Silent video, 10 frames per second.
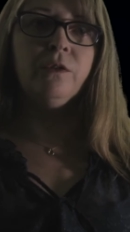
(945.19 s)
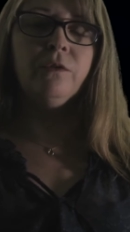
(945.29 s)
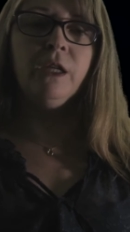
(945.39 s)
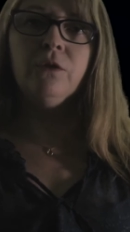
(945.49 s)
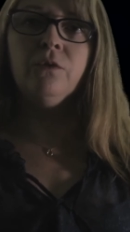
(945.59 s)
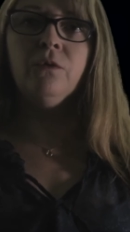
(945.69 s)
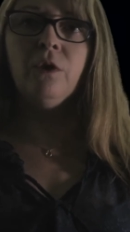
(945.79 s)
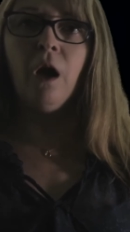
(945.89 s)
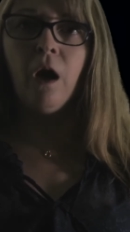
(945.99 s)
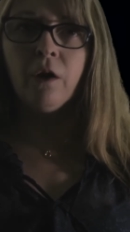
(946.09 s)
They do
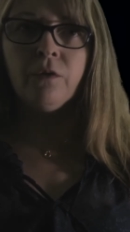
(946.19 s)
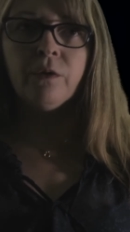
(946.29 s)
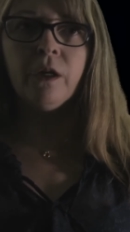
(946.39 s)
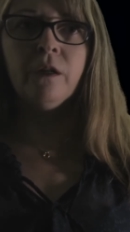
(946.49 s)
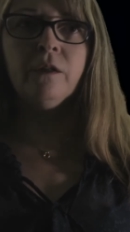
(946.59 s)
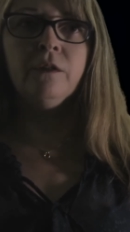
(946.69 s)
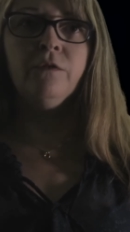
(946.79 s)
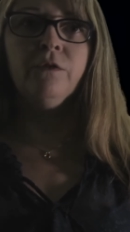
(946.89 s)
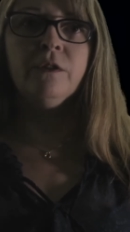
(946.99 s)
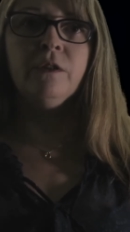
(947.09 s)
not create a
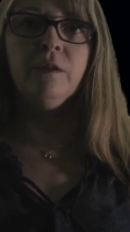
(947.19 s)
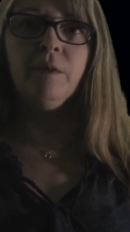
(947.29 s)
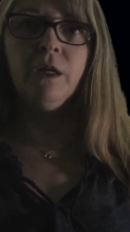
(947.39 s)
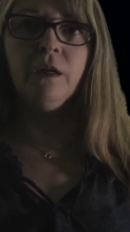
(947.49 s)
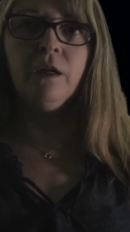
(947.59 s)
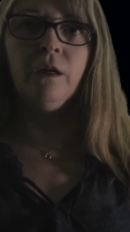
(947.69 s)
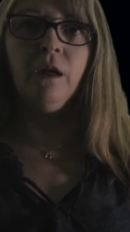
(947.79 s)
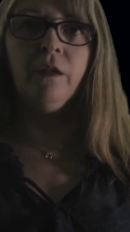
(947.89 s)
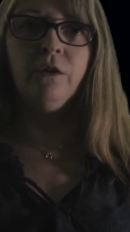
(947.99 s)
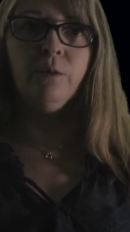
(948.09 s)
difference in meaning,
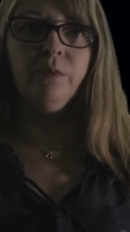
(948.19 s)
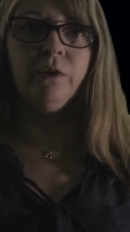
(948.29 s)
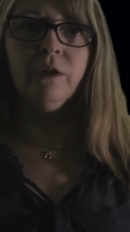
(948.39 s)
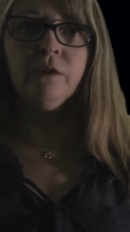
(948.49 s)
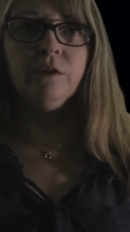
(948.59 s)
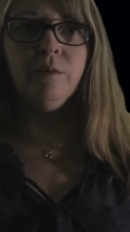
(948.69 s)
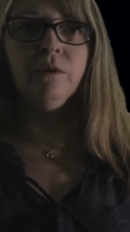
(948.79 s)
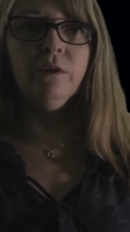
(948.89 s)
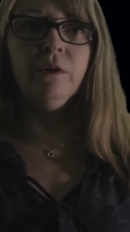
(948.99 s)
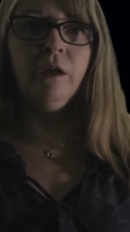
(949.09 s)
and they're predictable.